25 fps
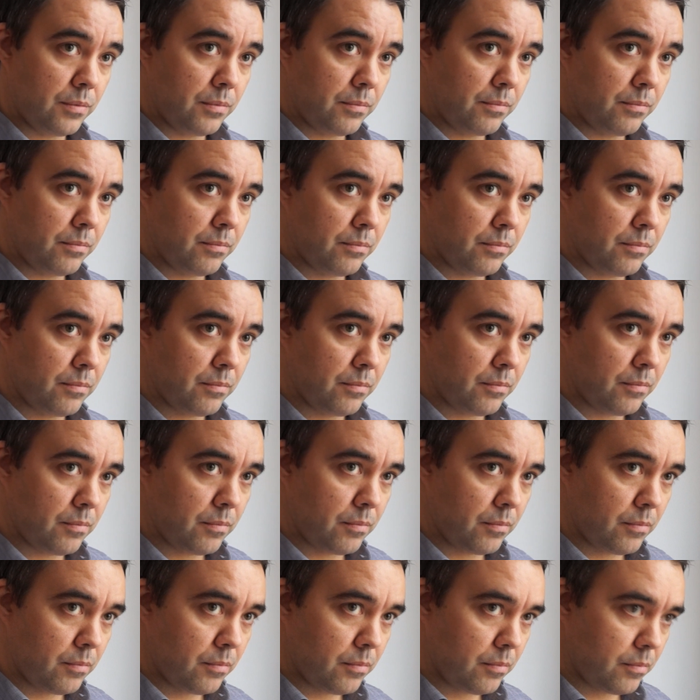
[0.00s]
Okay.
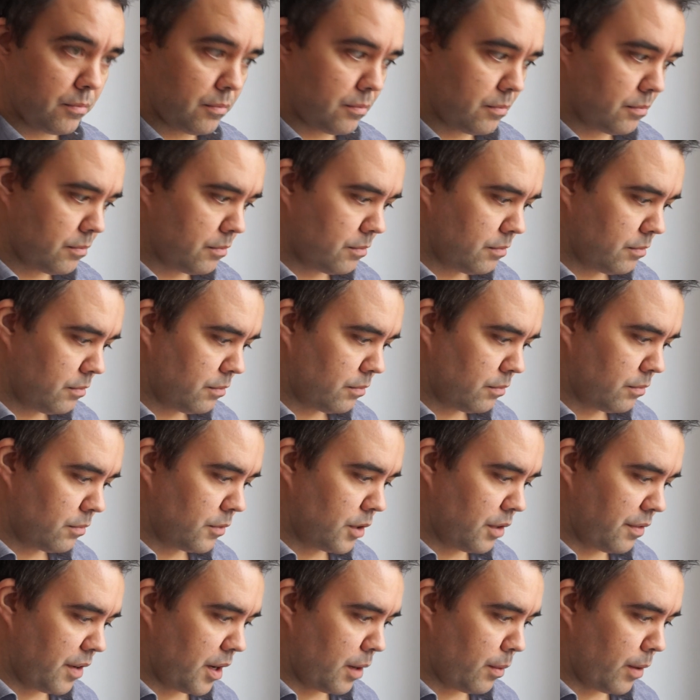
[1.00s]
Thank you.
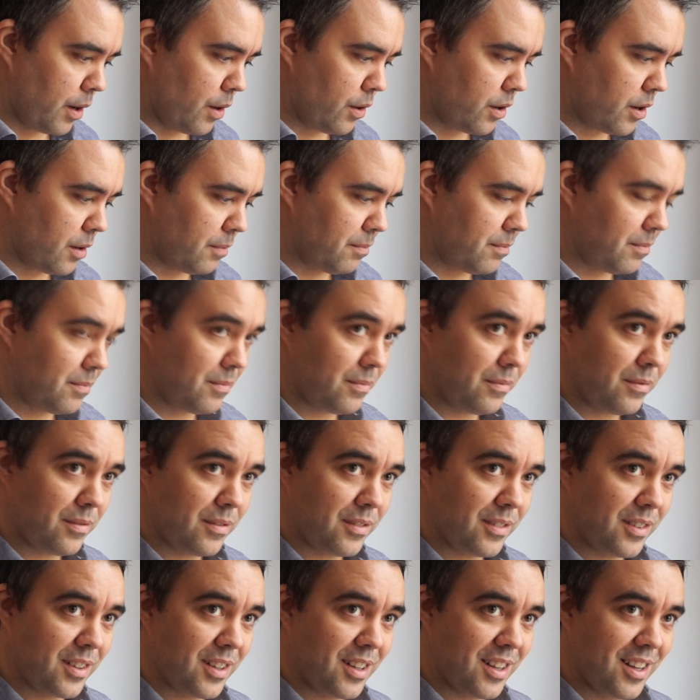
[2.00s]
We got a
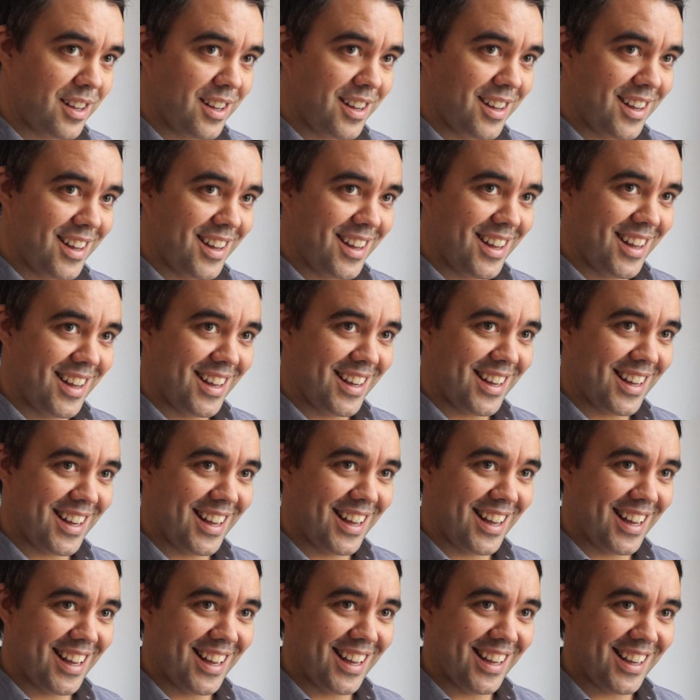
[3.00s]
better knowledge of
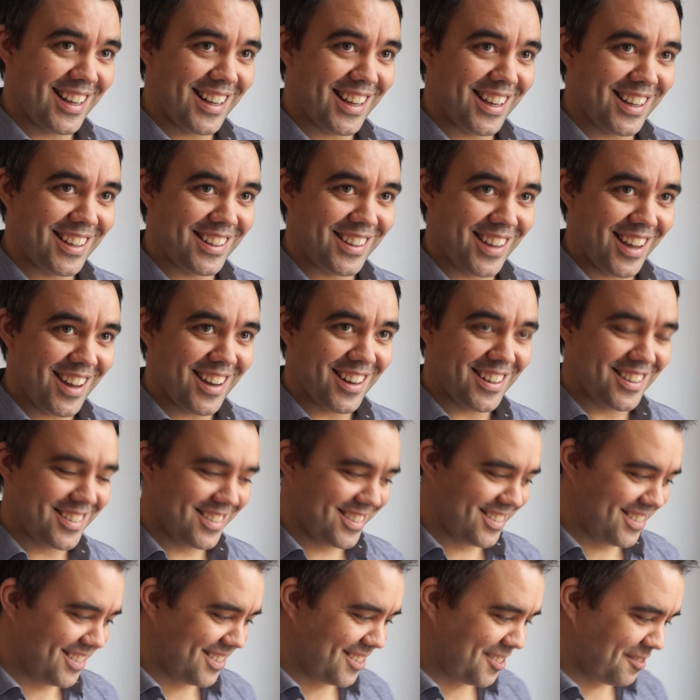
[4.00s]
the software right now,
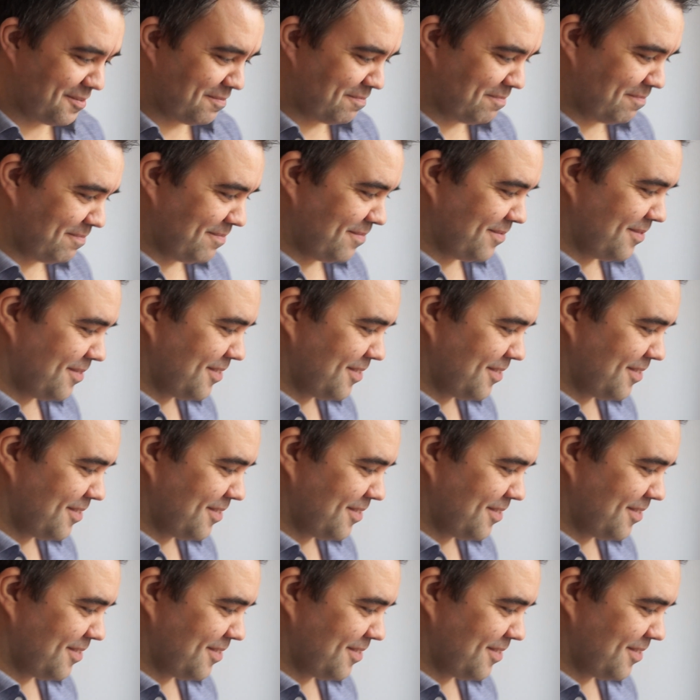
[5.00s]
what it's doing.